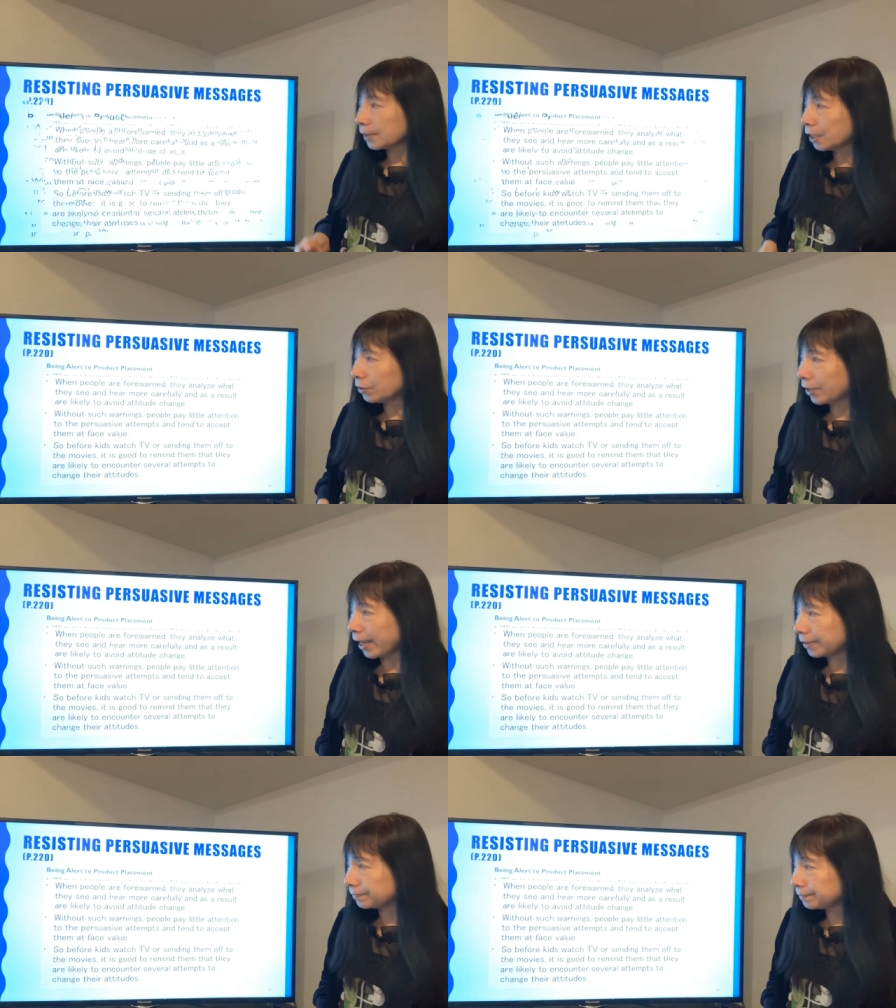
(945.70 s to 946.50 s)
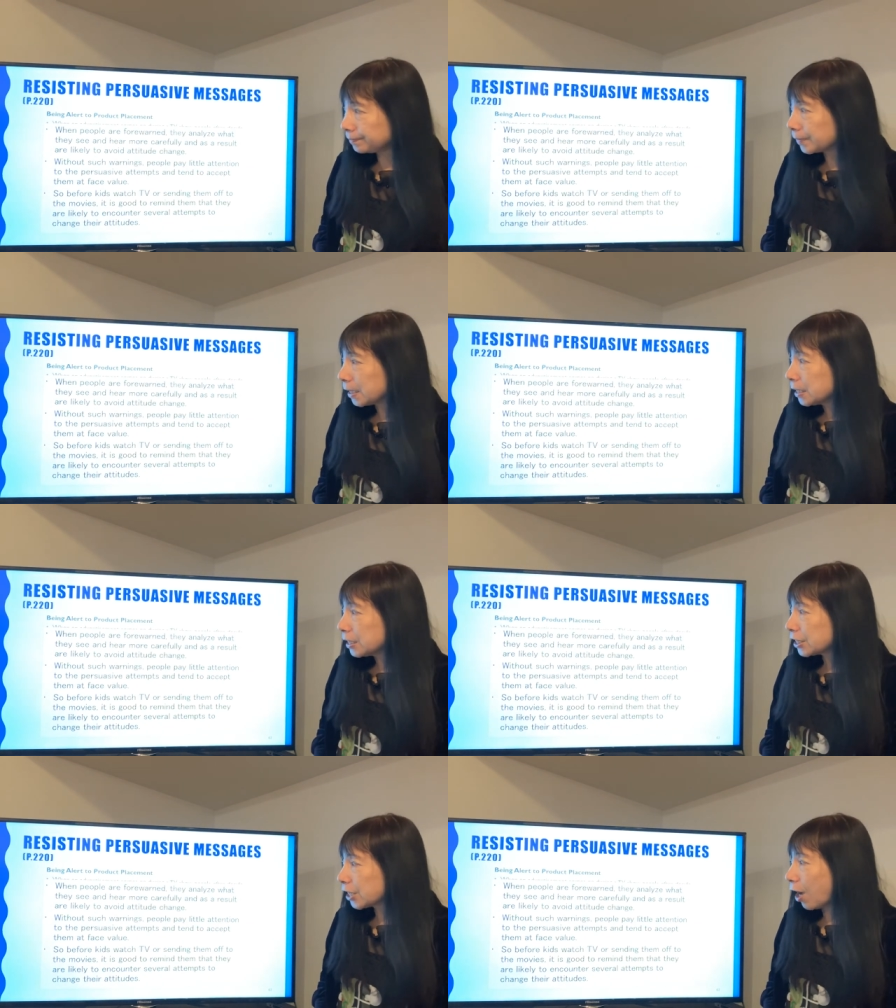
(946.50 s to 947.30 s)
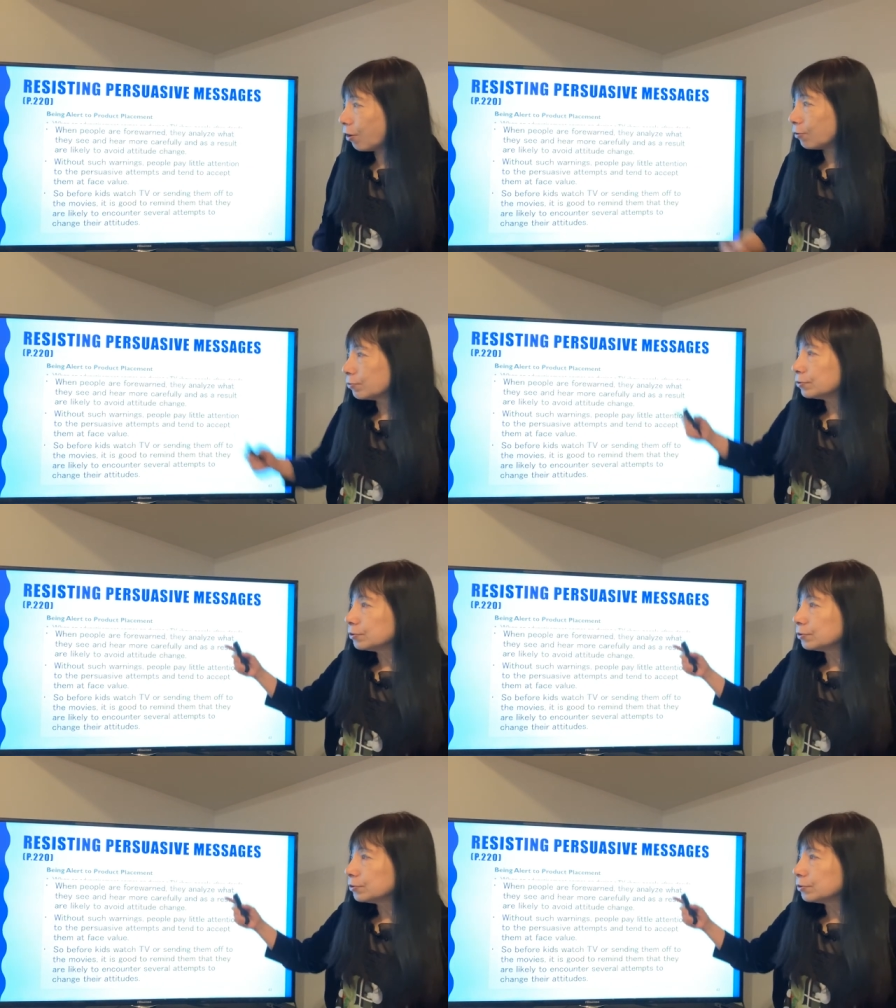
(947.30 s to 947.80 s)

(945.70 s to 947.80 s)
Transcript: okay so